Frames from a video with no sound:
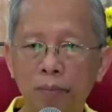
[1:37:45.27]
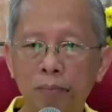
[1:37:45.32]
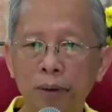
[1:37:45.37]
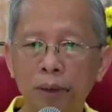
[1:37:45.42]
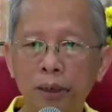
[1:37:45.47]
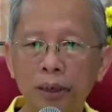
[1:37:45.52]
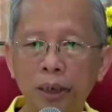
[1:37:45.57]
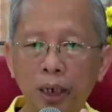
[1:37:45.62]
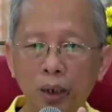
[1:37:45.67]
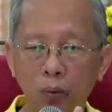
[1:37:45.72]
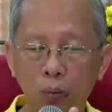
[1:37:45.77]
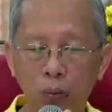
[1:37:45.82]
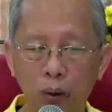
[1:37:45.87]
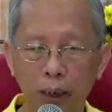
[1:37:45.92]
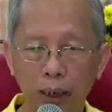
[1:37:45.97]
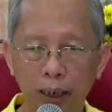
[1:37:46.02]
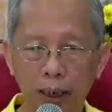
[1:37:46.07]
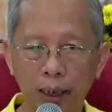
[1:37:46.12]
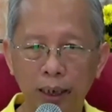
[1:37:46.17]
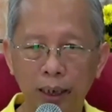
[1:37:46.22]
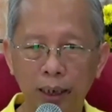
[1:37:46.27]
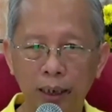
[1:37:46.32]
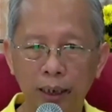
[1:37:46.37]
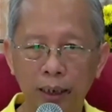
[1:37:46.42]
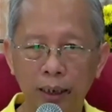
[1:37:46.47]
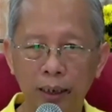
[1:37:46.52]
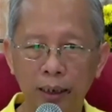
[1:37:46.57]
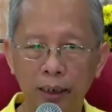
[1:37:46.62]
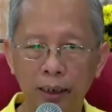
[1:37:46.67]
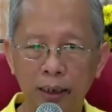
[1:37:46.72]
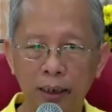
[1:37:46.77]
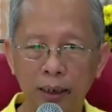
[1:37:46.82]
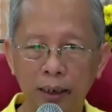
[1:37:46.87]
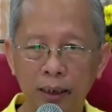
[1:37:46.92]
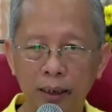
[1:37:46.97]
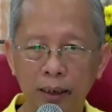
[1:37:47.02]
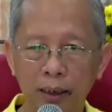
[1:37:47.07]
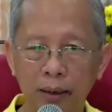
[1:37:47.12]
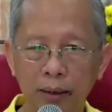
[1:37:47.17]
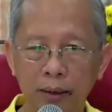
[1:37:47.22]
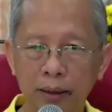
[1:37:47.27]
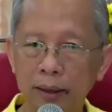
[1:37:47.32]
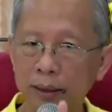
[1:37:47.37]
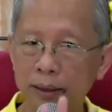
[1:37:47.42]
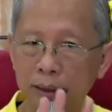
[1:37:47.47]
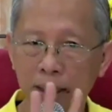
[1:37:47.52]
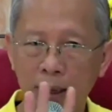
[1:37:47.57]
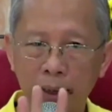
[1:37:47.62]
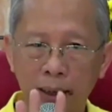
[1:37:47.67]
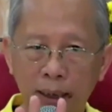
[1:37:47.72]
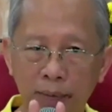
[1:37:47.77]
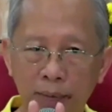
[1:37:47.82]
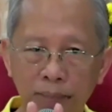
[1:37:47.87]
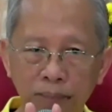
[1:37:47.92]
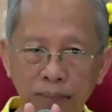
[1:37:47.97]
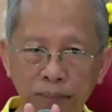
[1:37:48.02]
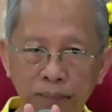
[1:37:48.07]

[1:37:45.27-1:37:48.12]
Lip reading: being aware, just like that.